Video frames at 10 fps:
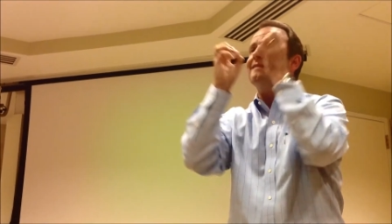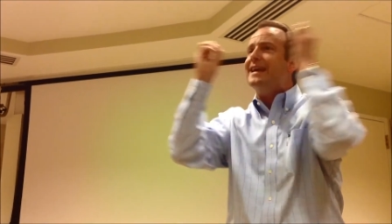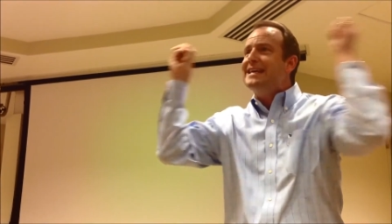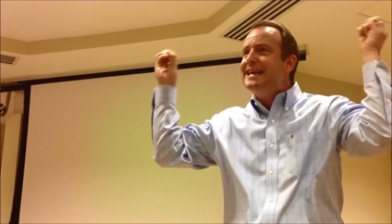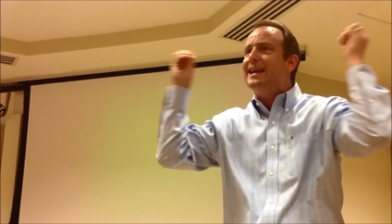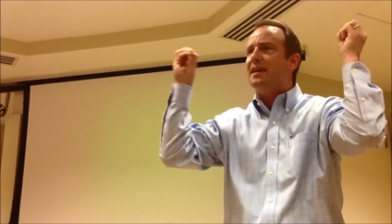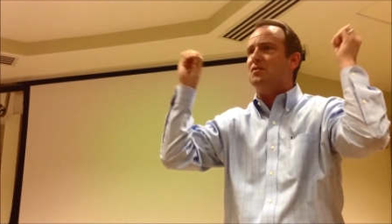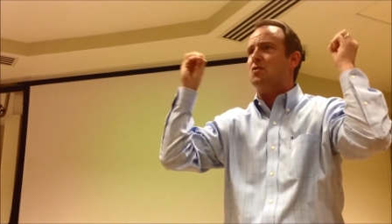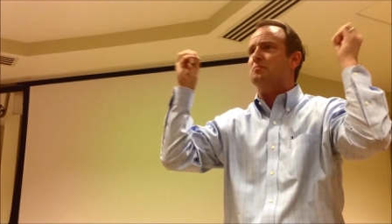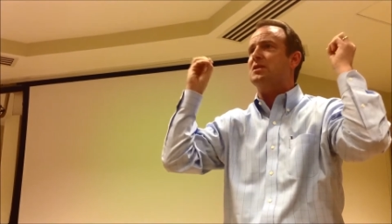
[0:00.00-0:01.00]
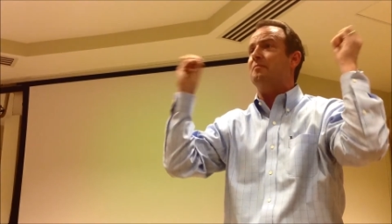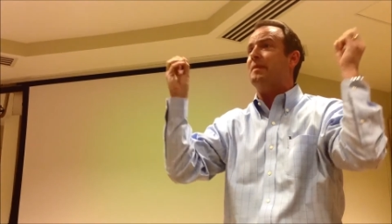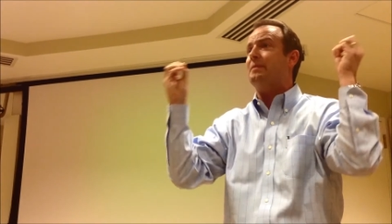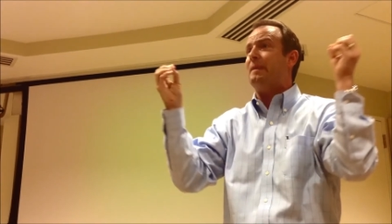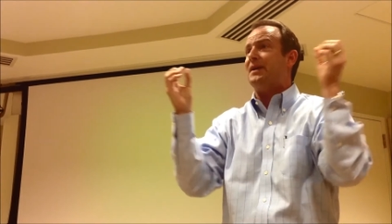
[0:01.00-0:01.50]
they get it in terms of the
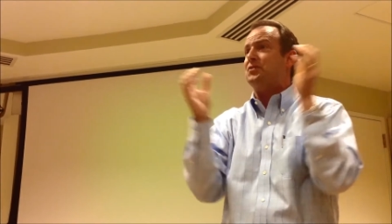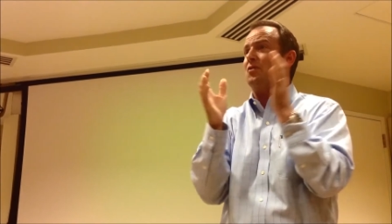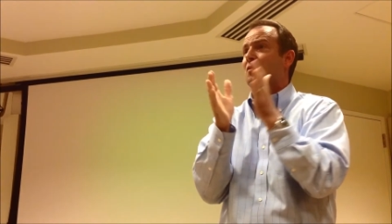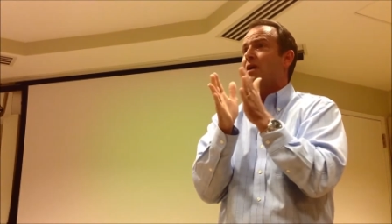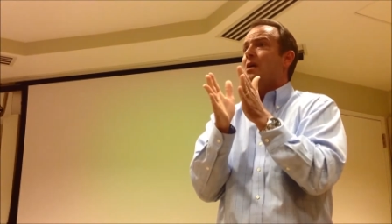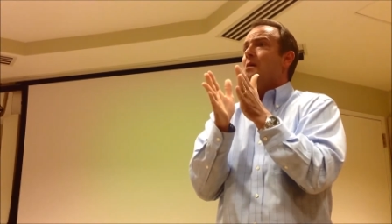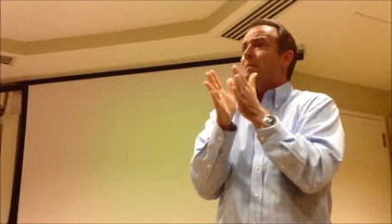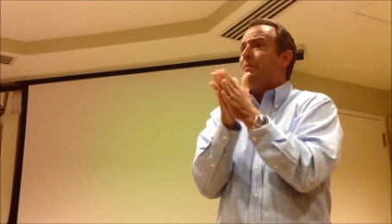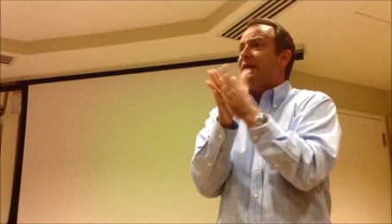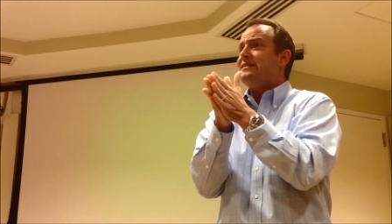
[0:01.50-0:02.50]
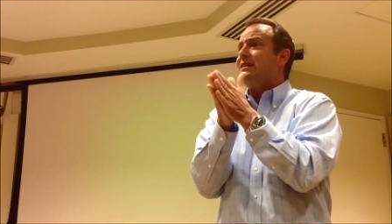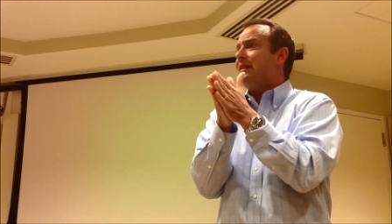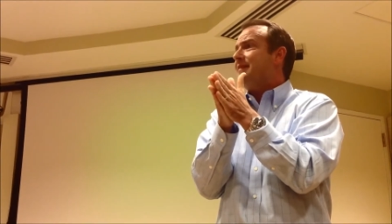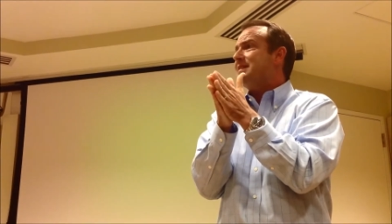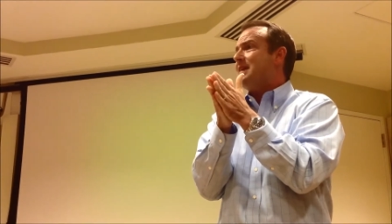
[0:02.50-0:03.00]
big picture. But
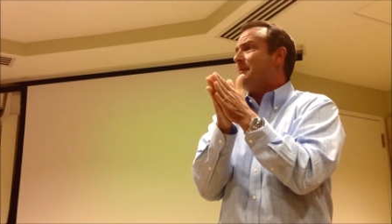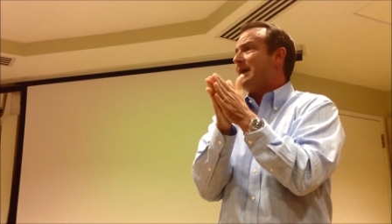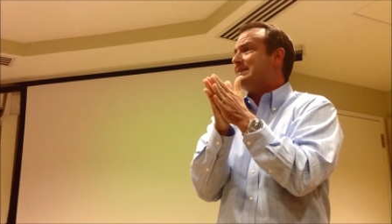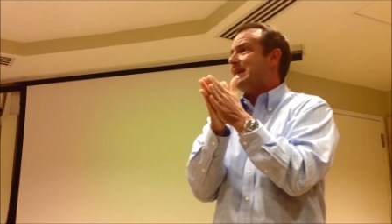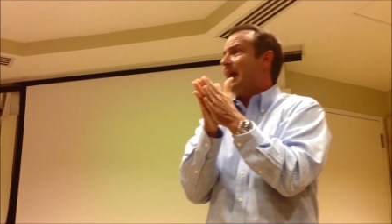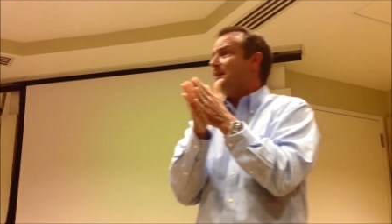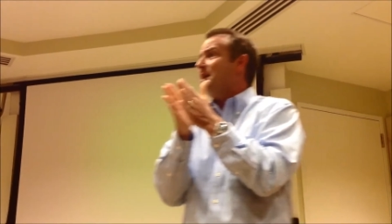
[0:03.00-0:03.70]
basically this MA said,